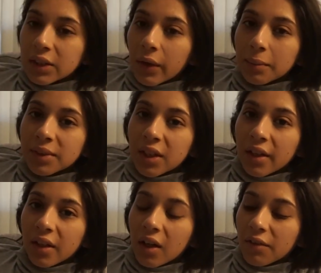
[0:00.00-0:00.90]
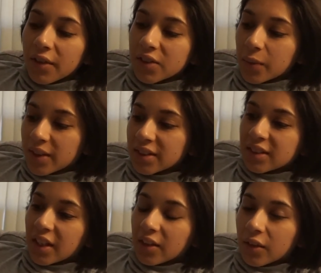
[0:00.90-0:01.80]
So I'm starting off this
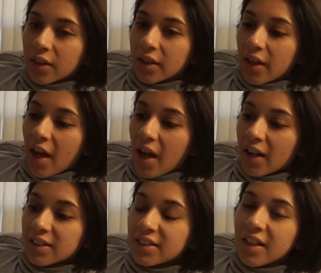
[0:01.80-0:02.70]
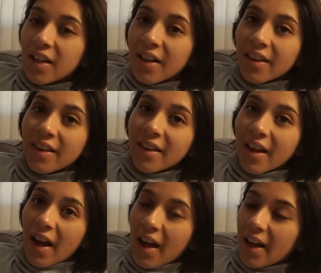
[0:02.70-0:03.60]
Wednesday looking at
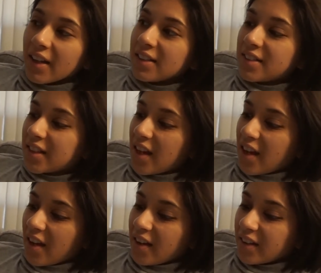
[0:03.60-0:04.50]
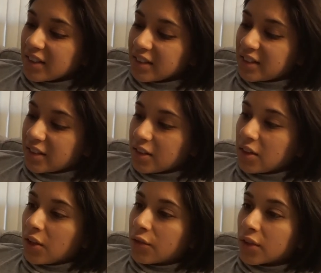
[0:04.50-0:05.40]
the ads and
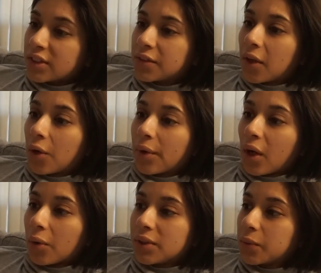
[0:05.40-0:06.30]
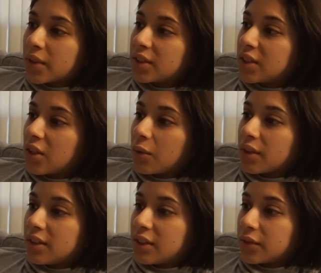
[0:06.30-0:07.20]
First of all, we always wanted to know
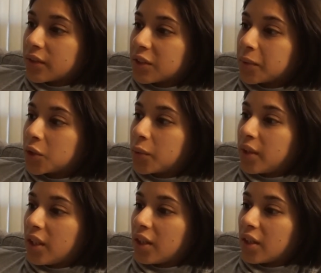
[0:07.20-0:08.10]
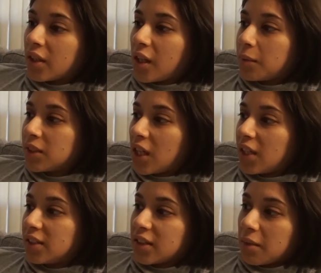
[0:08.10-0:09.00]
what the difference between
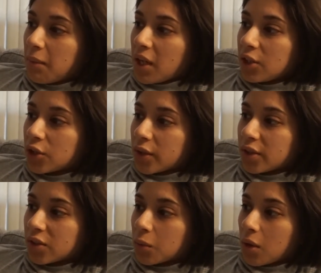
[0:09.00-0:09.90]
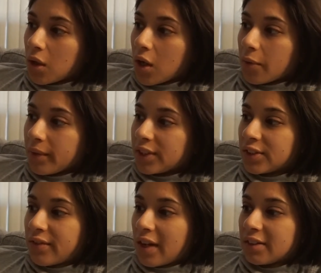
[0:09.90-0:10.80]
clementines and mandarins were, and we
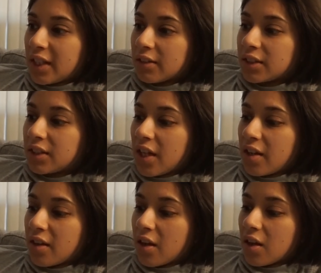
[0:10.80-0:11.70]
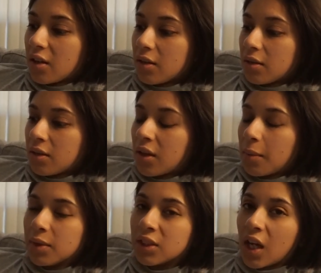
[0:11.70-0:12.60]
just found out today that
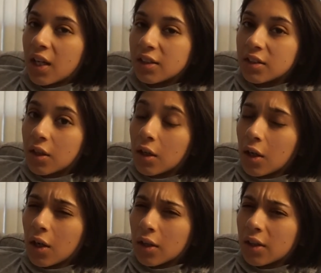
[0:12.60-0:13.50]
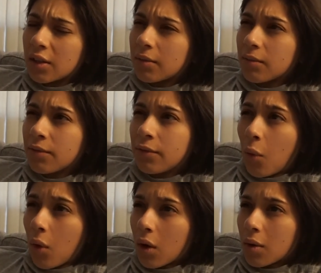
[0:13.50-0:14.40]
clementines are a
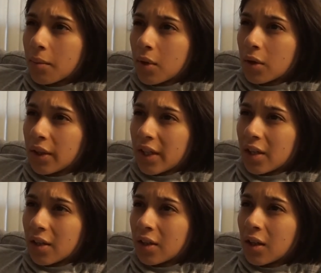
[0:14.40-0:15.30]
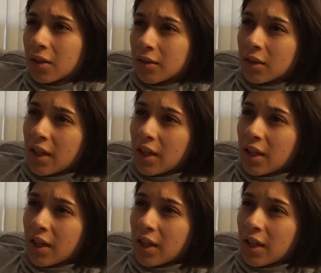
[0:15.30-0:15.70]
form or like a, a